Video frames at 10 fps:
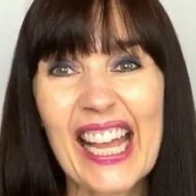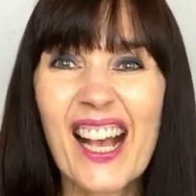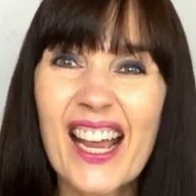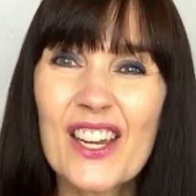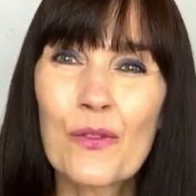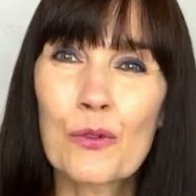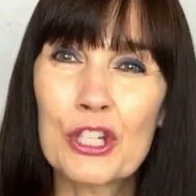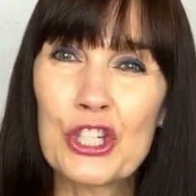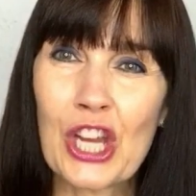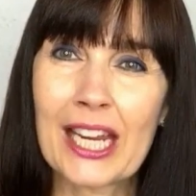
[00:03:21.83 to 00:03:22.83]
I kind of
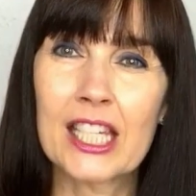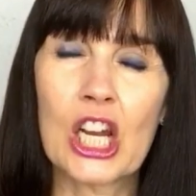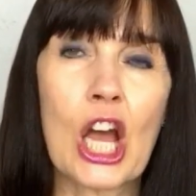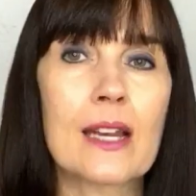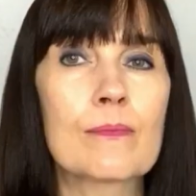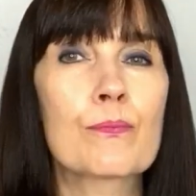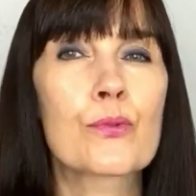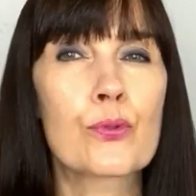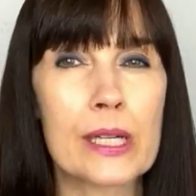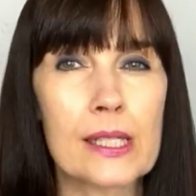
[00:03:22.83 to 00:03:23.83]
reject it on
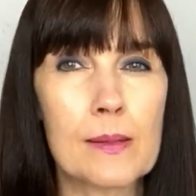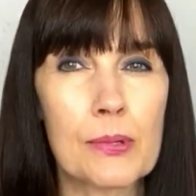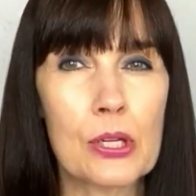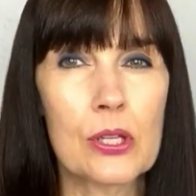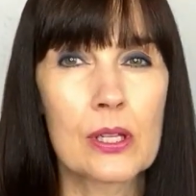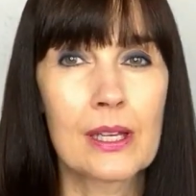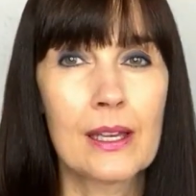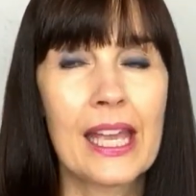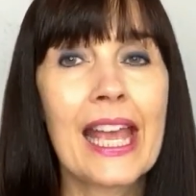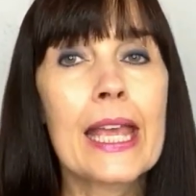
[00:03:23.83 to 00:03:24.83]
principle.
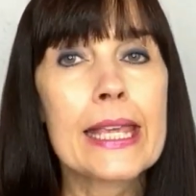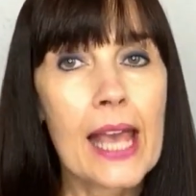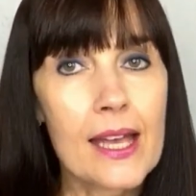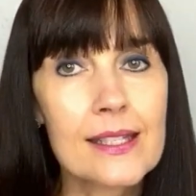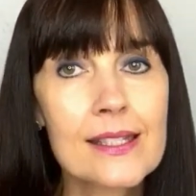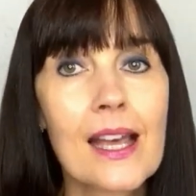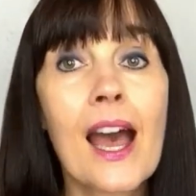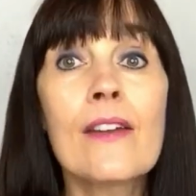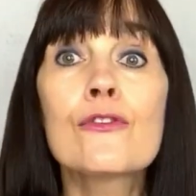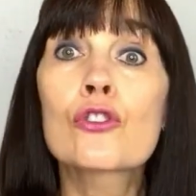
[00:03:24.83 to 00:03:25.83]
Yes,
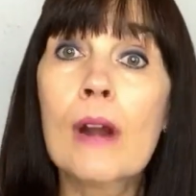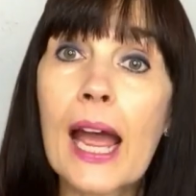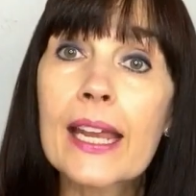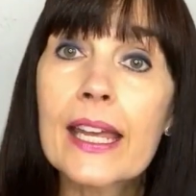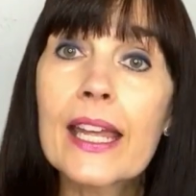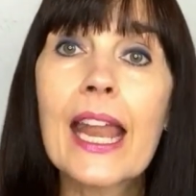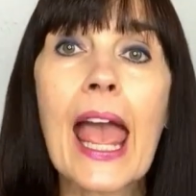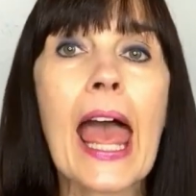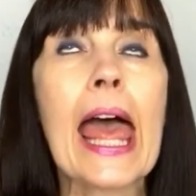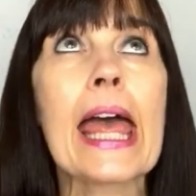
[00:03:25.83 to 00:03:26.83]
I've tried it
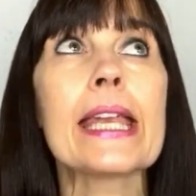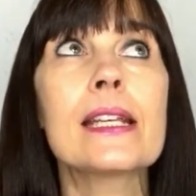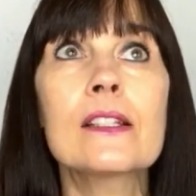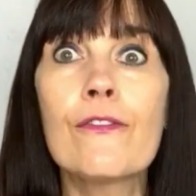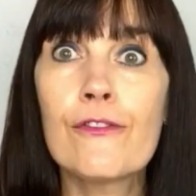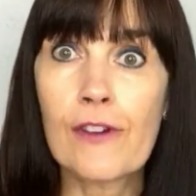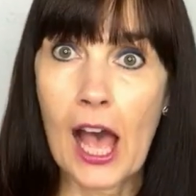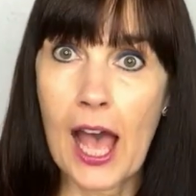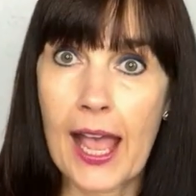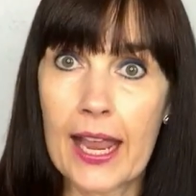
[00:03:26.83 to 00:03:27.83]
and it's
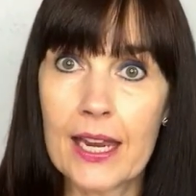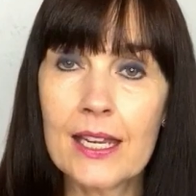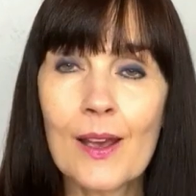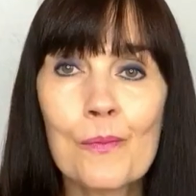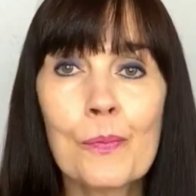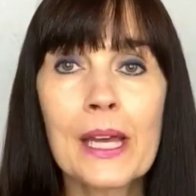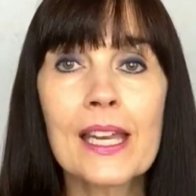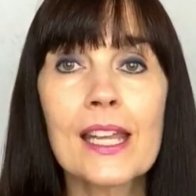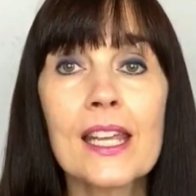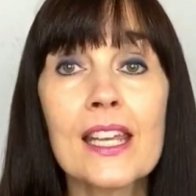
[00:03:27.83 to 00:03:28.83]
fine,
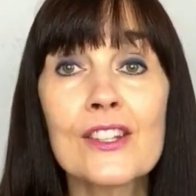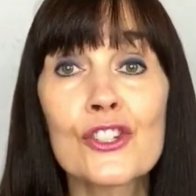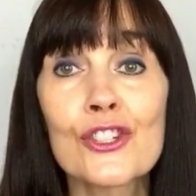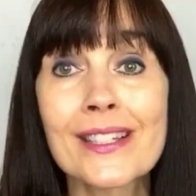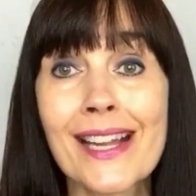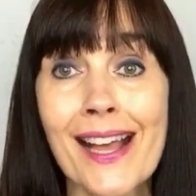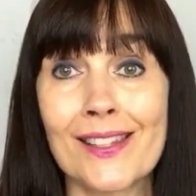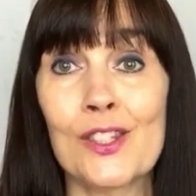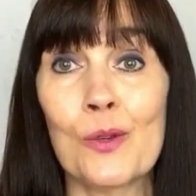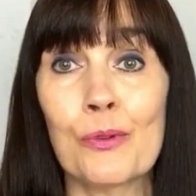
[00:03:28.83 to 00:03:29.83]
but it's just
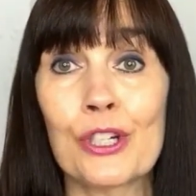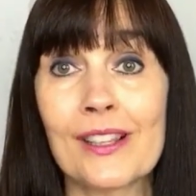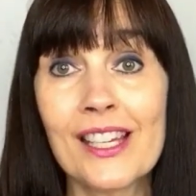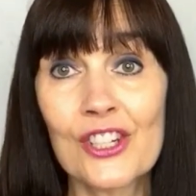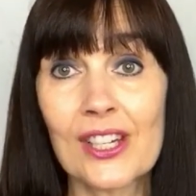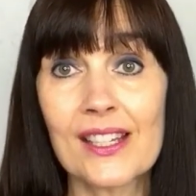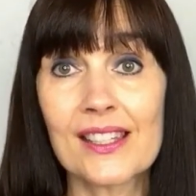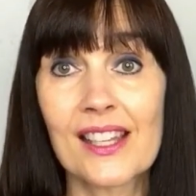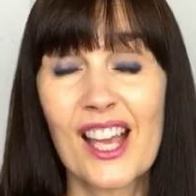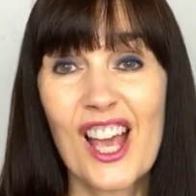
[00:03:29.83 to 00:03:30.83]
not super
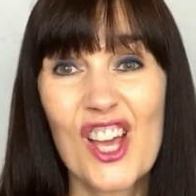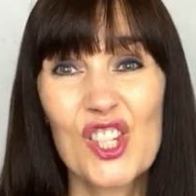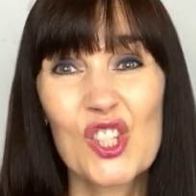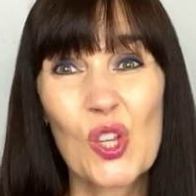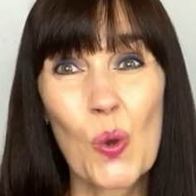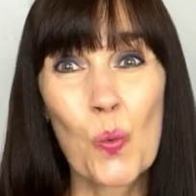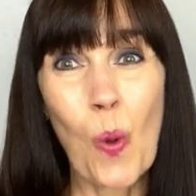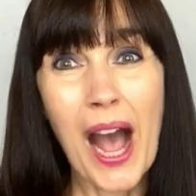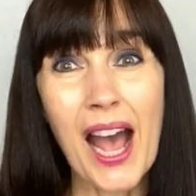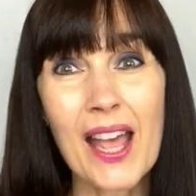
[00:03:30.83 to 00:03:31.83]
delicious. So
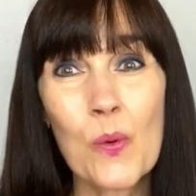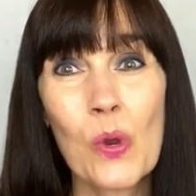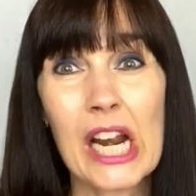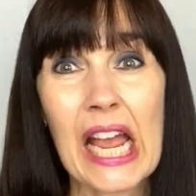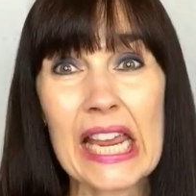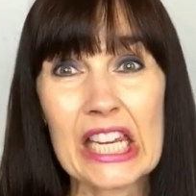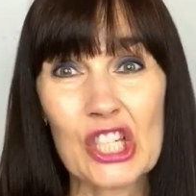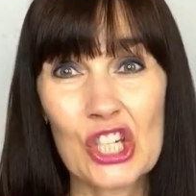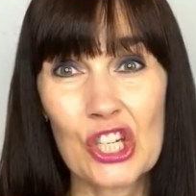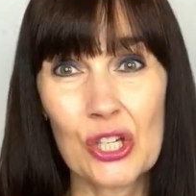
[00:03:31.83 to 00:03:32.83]
why would I
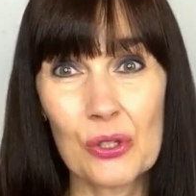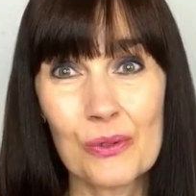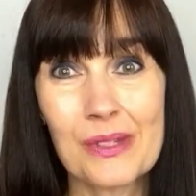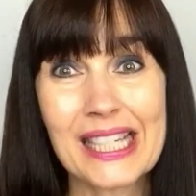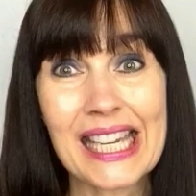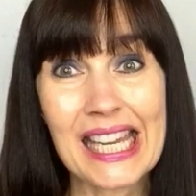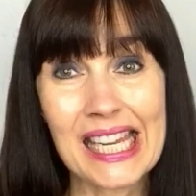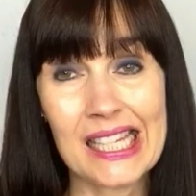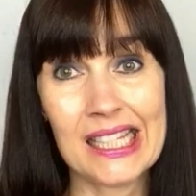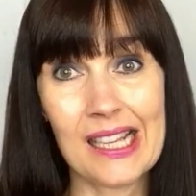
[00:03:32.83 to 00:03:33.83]
choose to
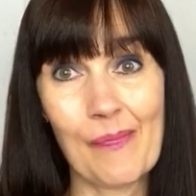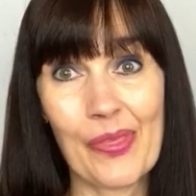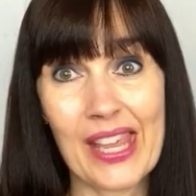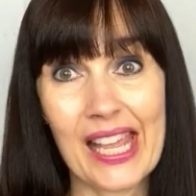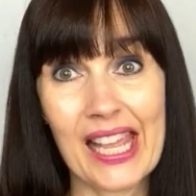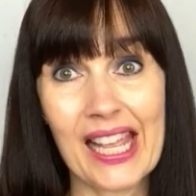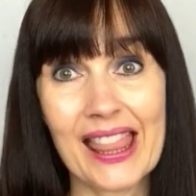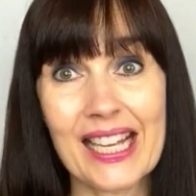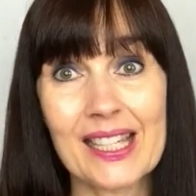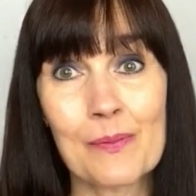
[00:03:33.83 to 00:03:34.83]
eat
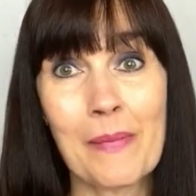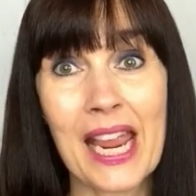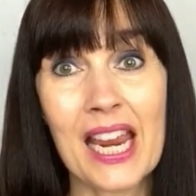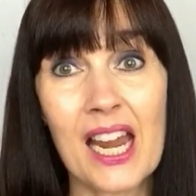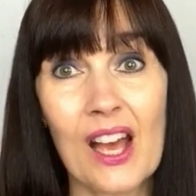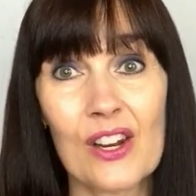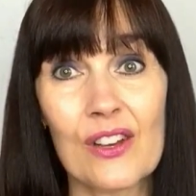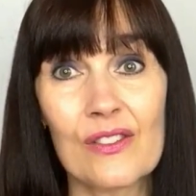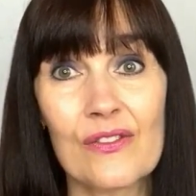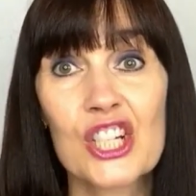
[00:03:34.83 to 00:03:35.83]
something that's made out
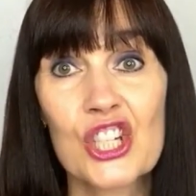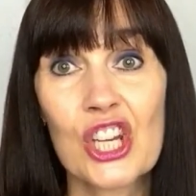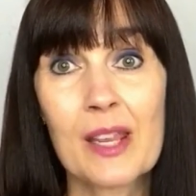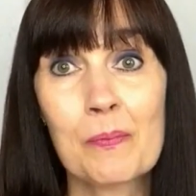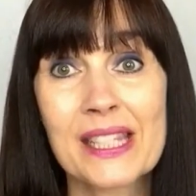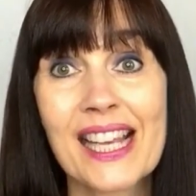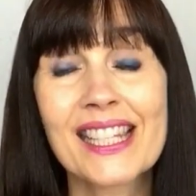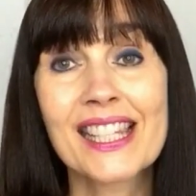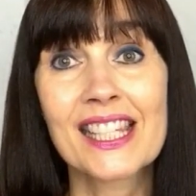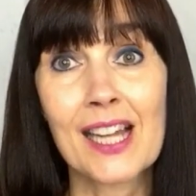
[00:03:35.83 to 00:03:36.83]
of a sheep's
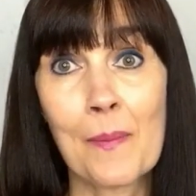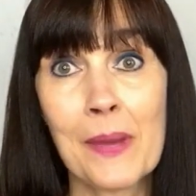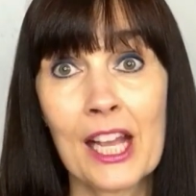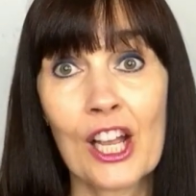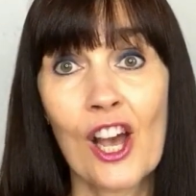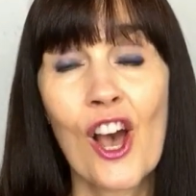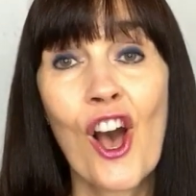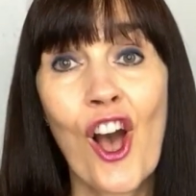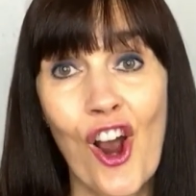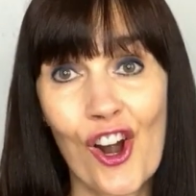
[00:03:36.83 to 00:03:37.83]
stomach,
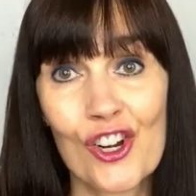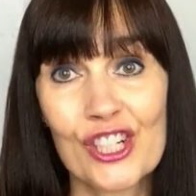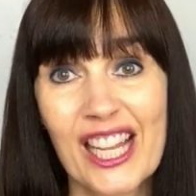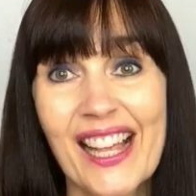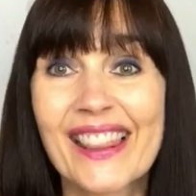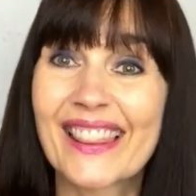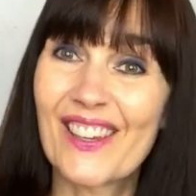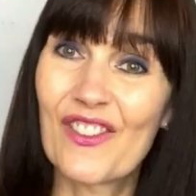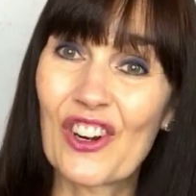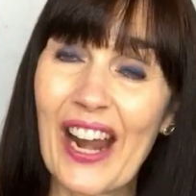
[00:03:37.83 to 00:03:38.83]
heart,
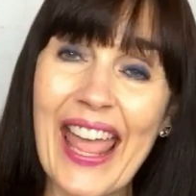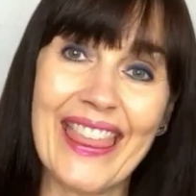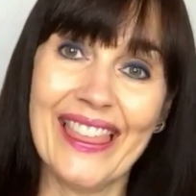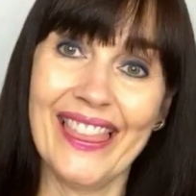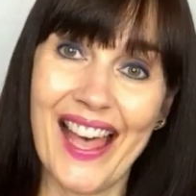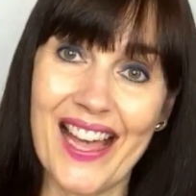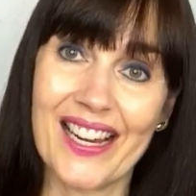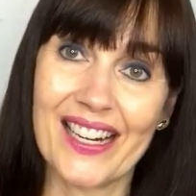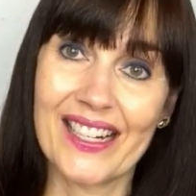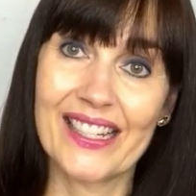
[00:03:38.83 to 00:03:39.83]
liver, and
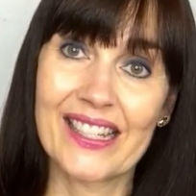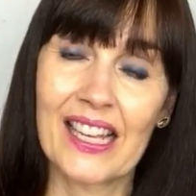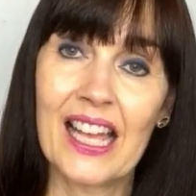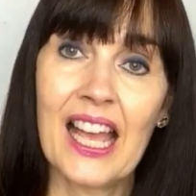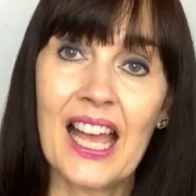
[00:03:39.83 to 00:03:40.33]
lungs?